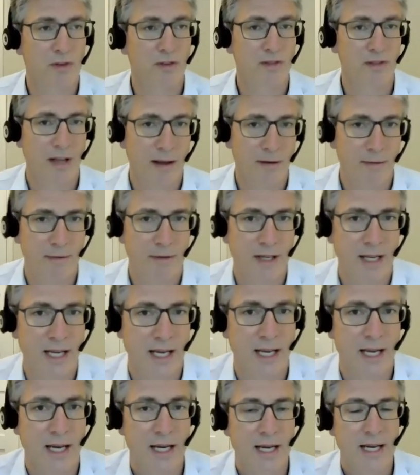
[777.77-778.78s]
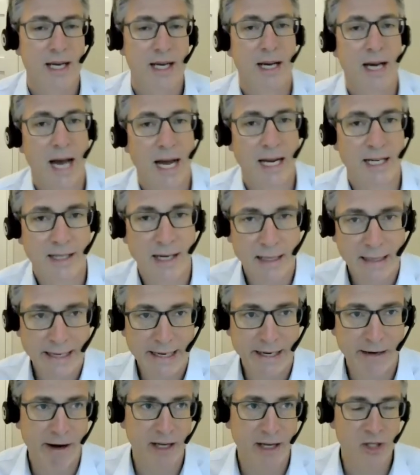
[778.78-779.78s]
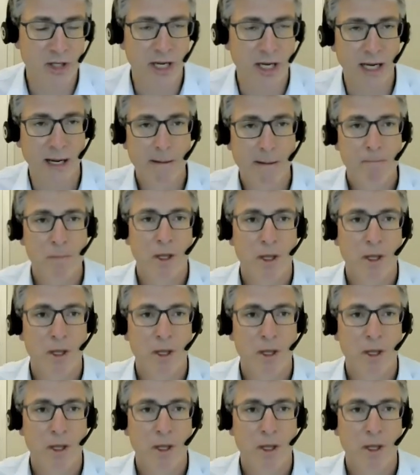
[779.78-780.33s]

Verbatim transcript: safety, and cleaner energy.